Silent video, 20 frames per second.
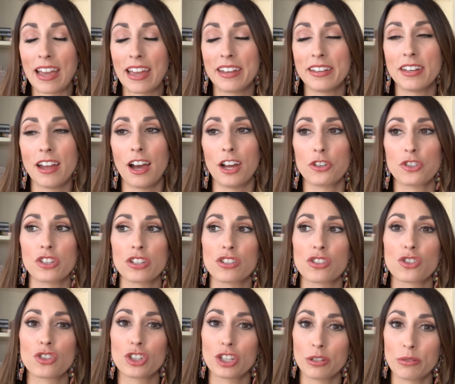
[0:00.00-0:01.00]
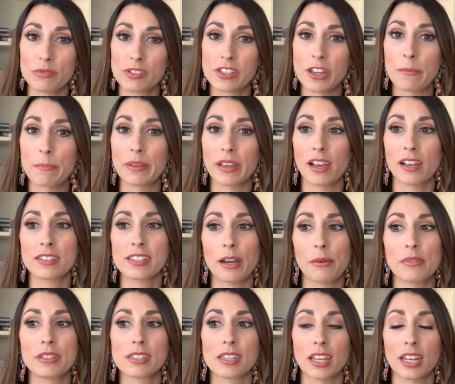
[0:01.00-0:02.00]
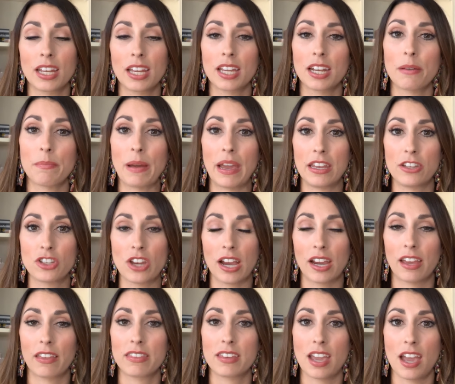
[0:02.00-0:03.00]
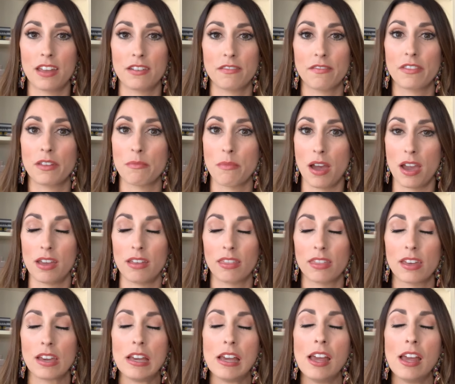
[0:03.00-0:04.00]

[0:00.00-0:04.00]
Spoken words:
and not just choose it because I was going to get a paycheck at the end of the month.